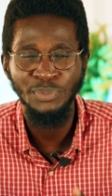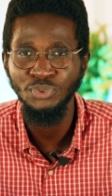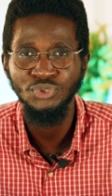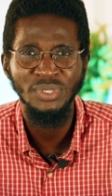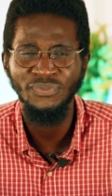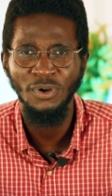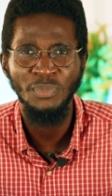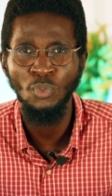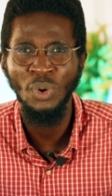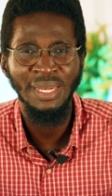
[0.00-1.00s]
simple,
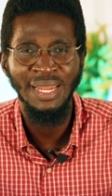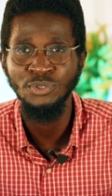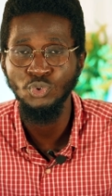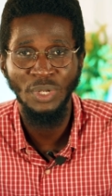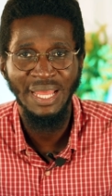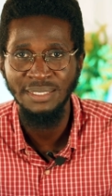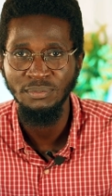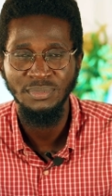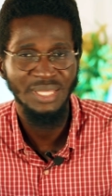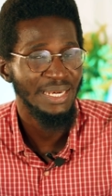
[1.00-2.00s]
straightforward. Maybe one line, two
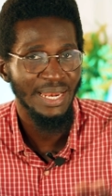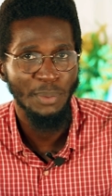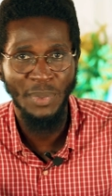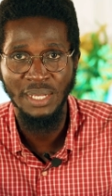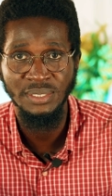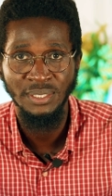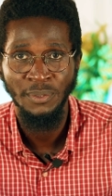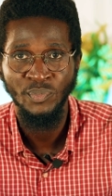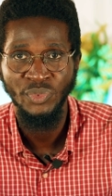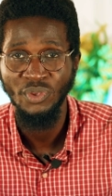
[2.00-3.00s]
line, three line marks
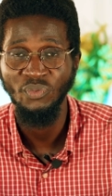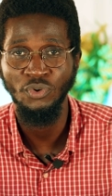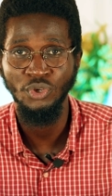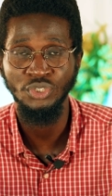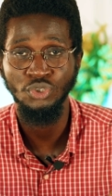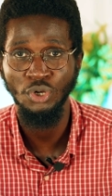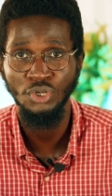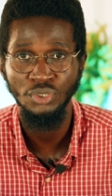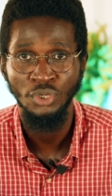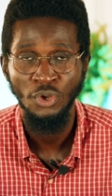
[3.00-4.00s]
for your
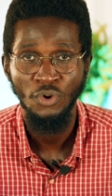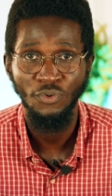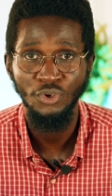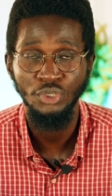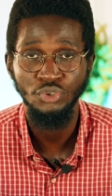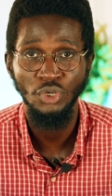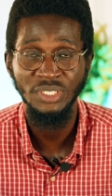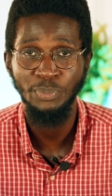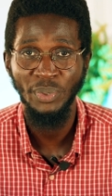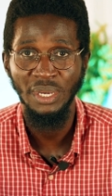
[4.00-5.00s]
introduction, for your
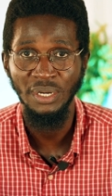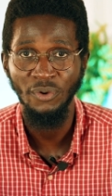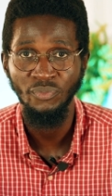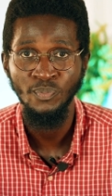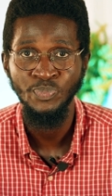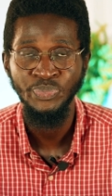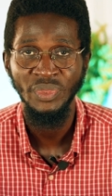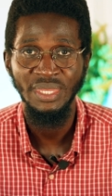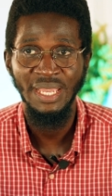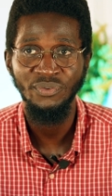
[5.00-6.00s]
introductory paragraph.
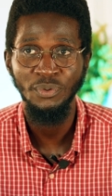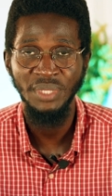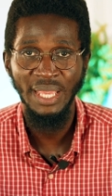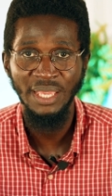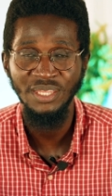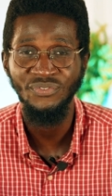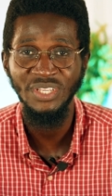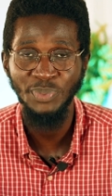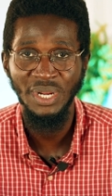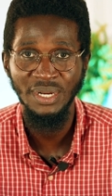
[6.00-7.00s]
Then from there, in the
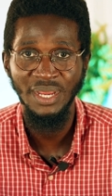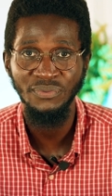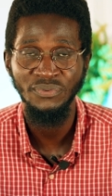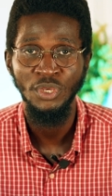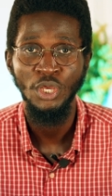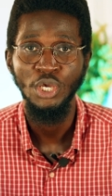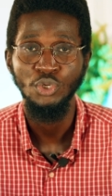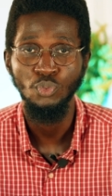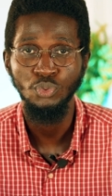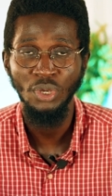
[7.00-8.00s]
first paragraph,
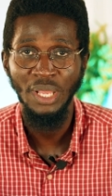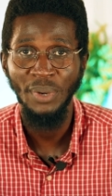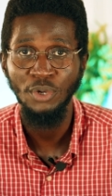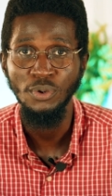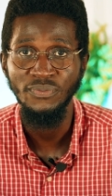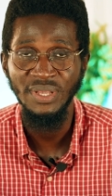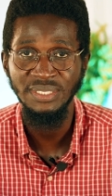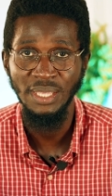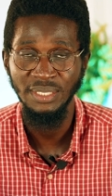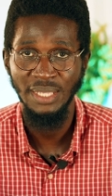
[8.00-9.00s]
you talk about your
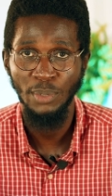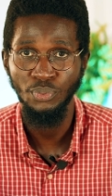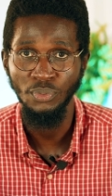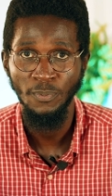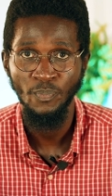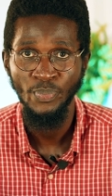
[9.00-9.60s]
first example,